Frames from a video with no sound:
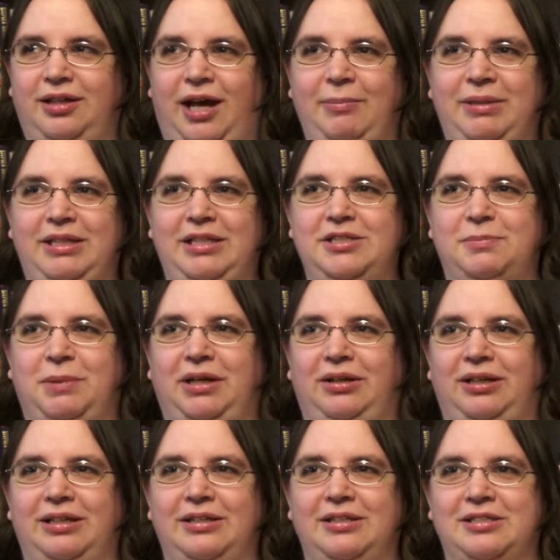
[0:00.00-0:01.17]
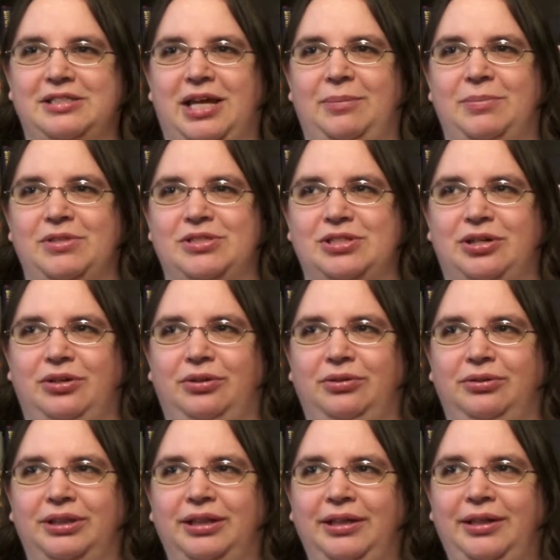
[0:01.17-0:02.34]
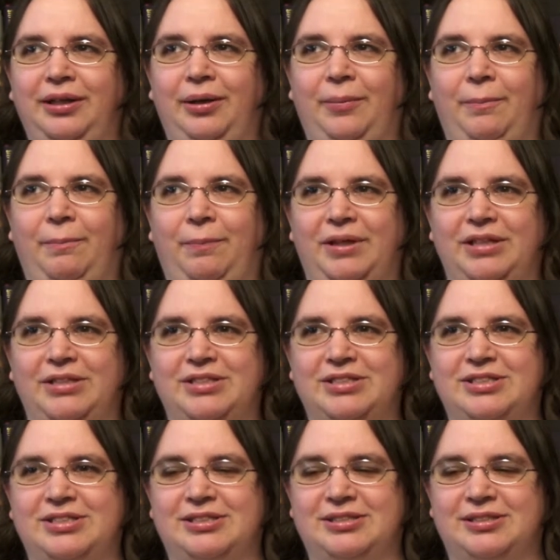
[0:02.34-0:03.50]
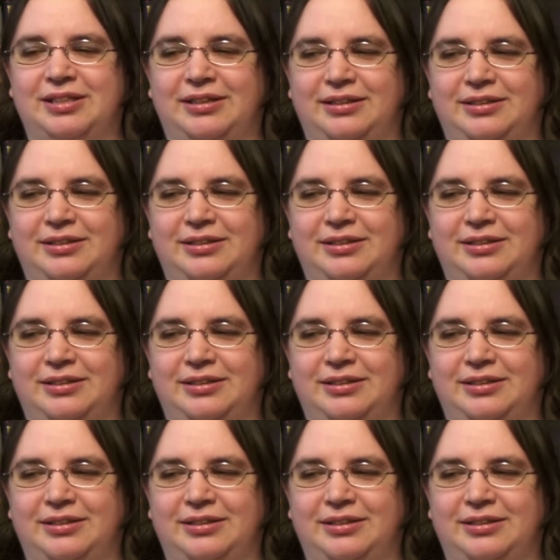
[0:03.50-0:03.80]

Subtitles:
I mean, he's barely in this episode, but